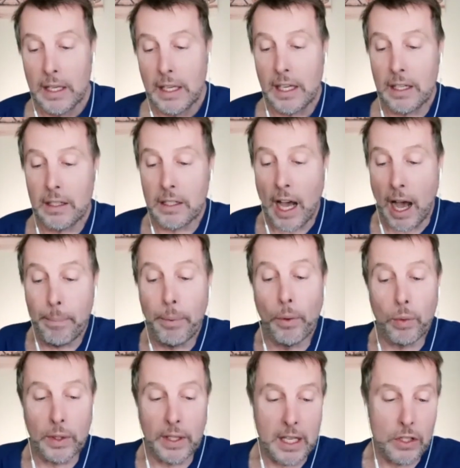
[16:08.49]
in couple
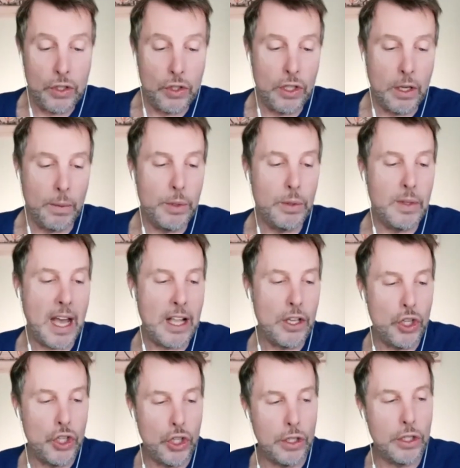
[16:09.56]
relationships that
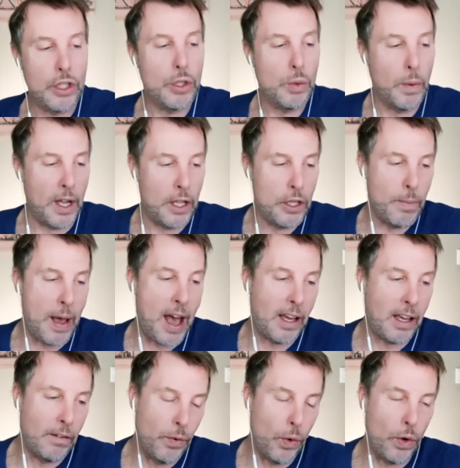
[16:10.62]
should switch back
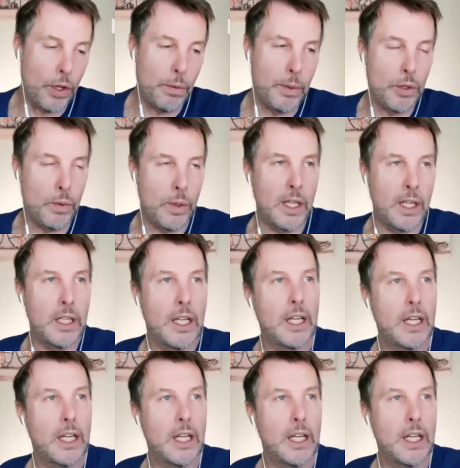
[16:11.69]
and forth between